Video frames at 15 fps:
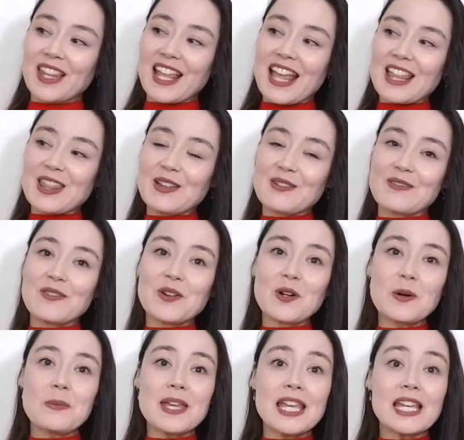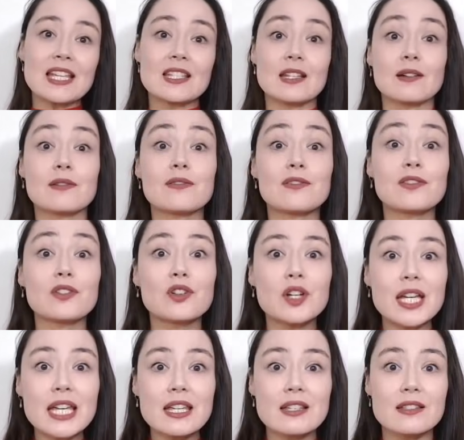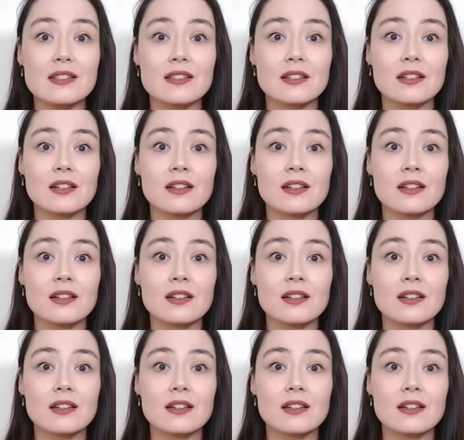The verb is freeze.